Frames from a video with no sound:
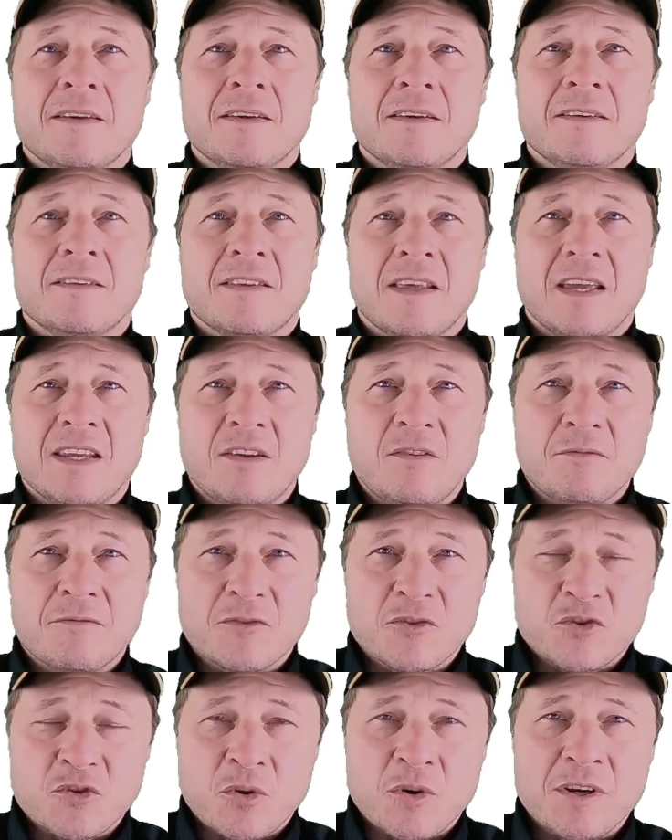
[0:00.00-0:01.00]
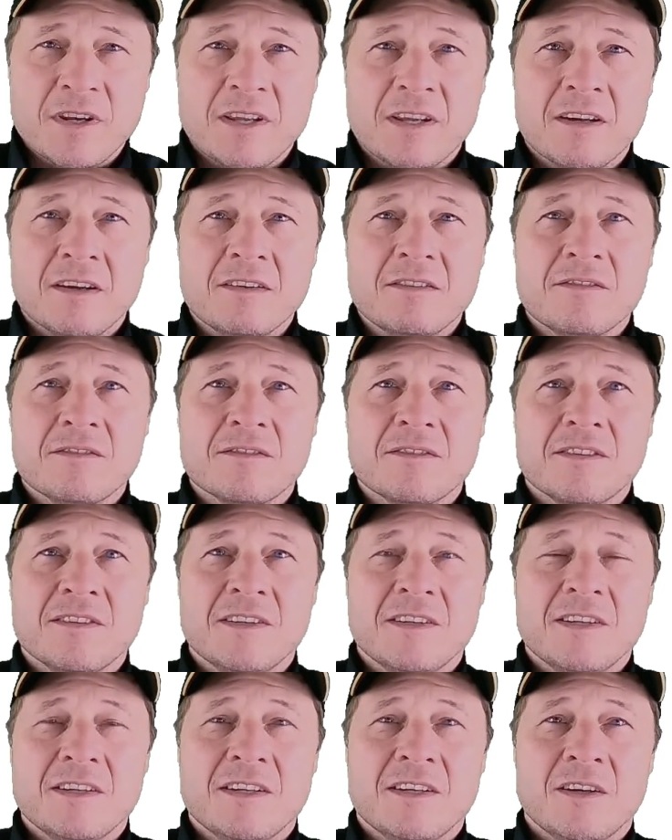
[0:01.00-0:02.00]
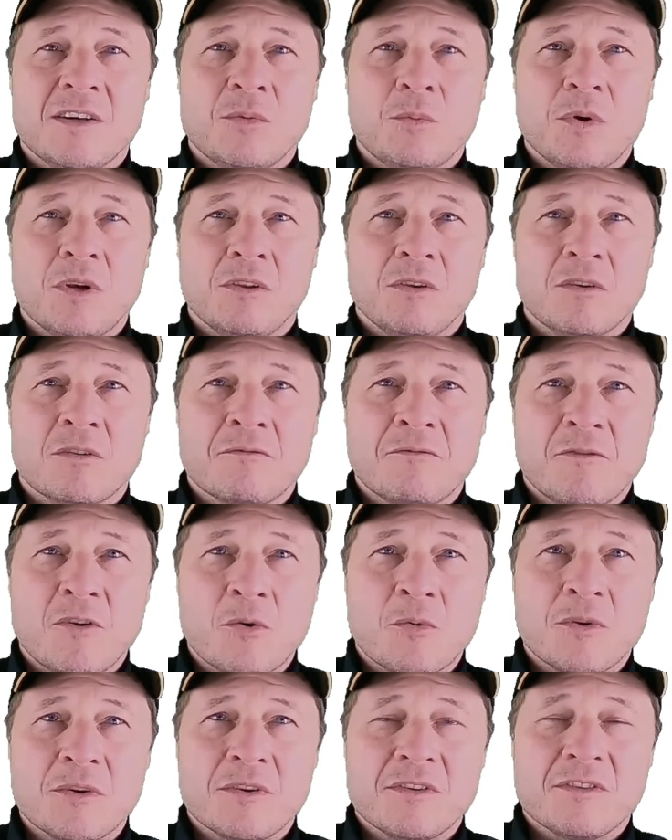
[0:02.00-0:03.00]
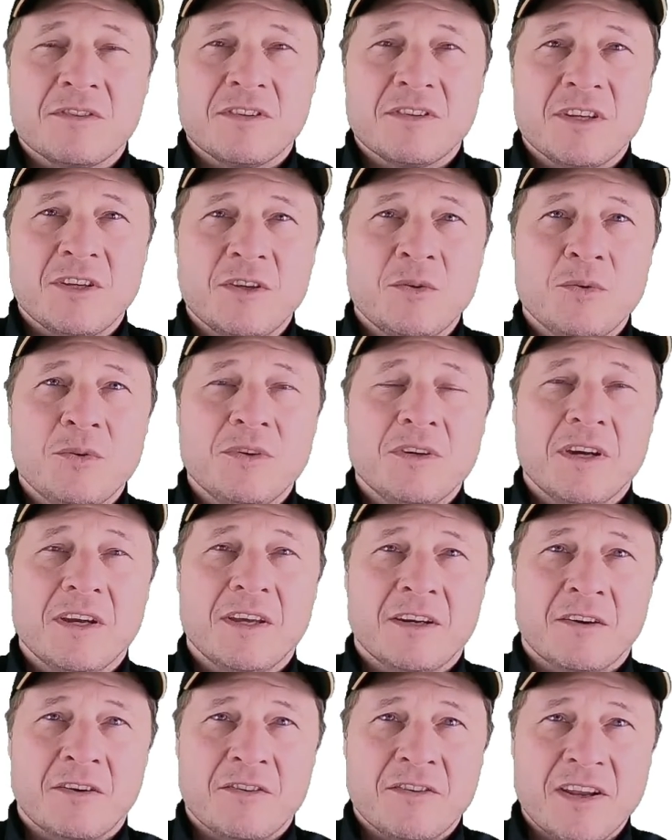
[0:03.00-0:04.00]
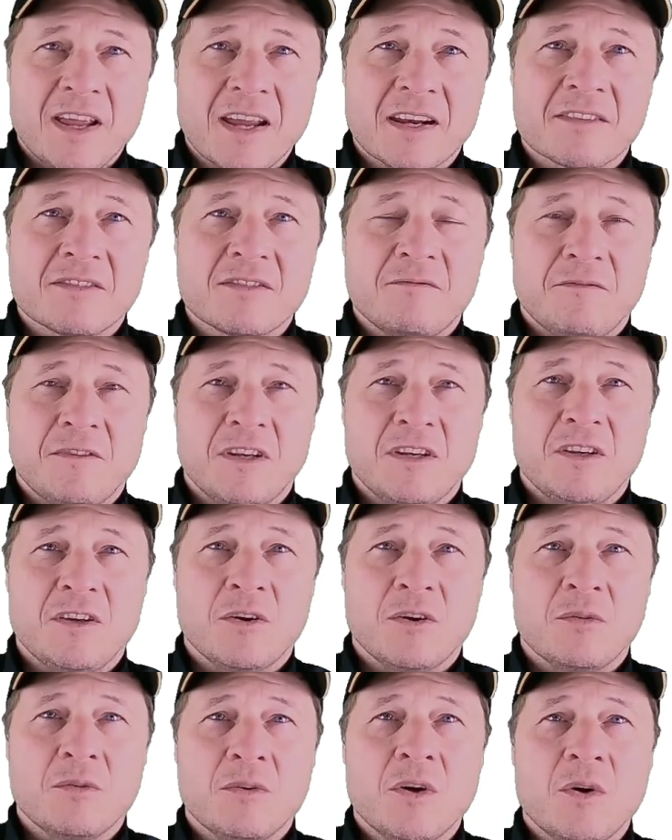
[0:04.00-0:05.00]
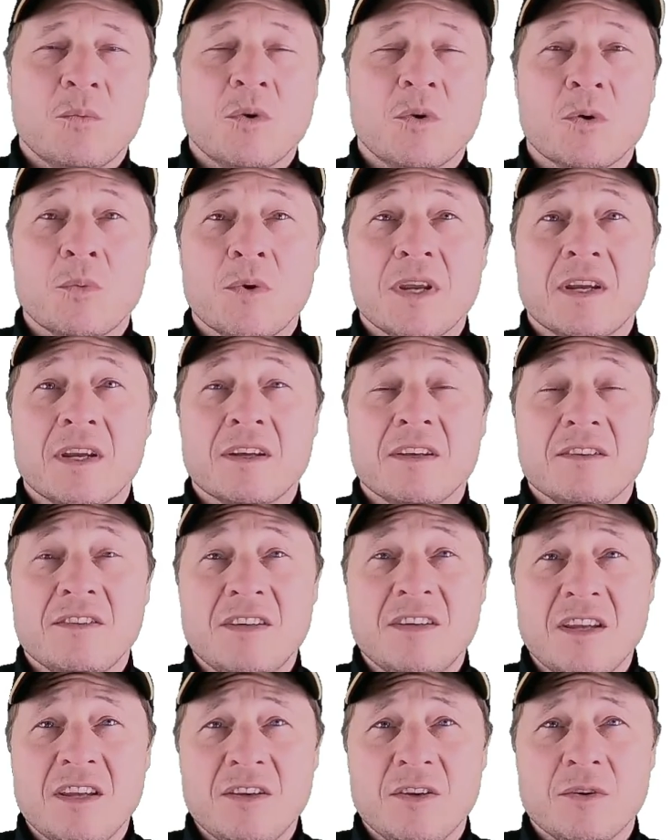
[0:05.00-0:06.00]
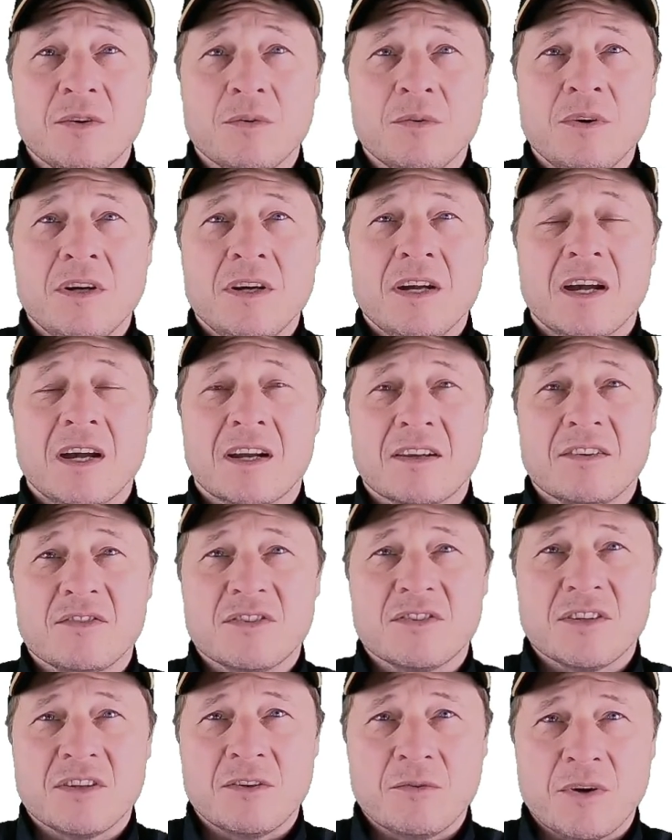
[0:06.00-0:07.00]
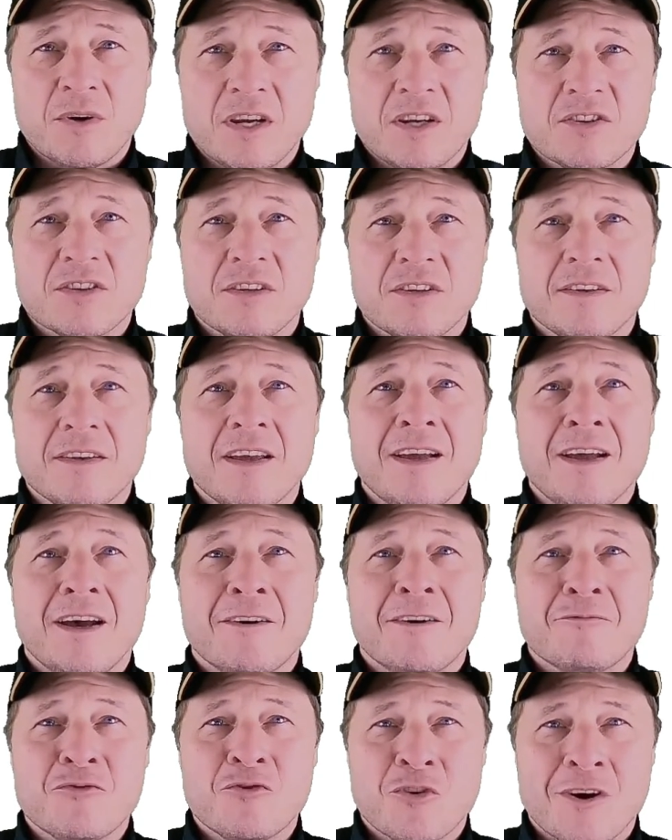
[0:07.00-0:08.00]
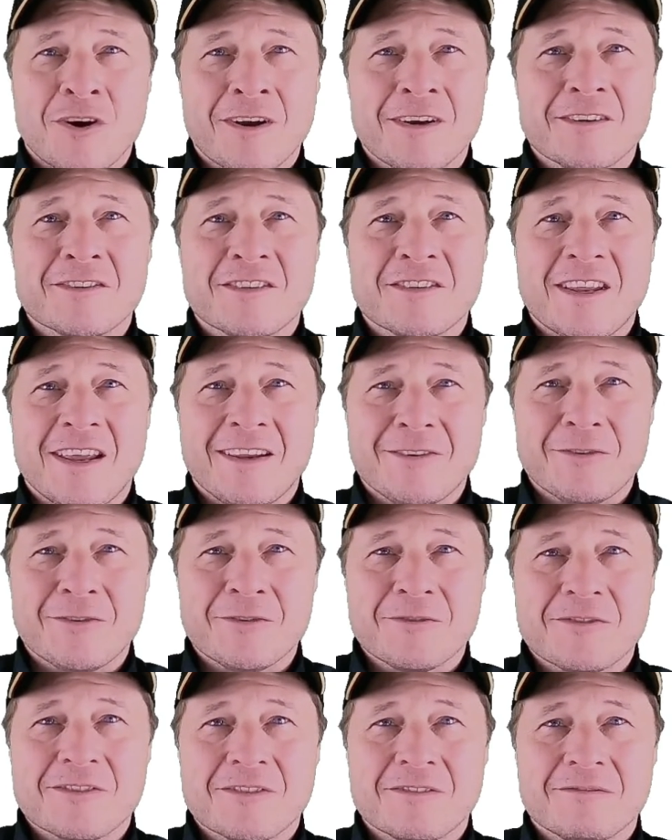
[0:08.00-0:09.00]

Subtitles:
Thank you for joining us. We look forward to seeing you in our next video, where we continue a consideration of drawing standards.